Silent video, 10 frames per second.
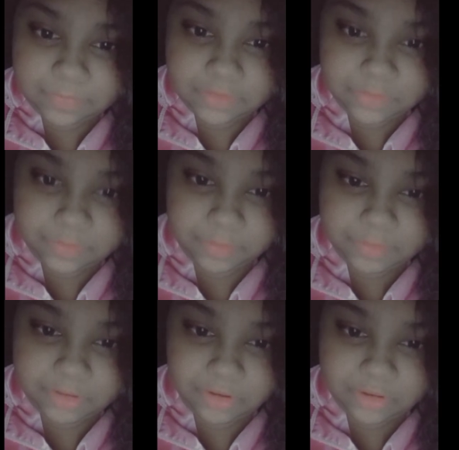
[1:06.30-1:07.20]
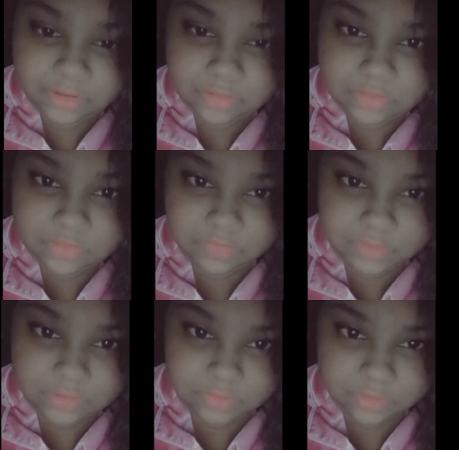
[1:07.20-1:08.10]
you're probably not going to see a
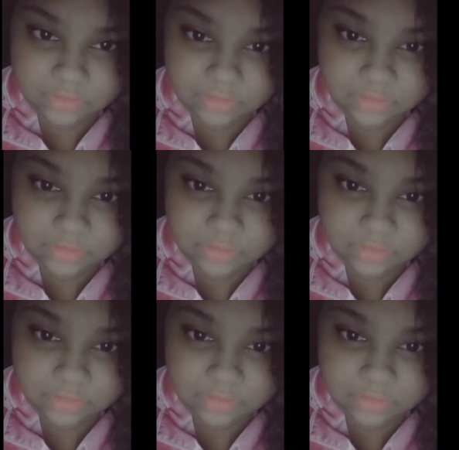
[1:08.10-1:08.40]
video till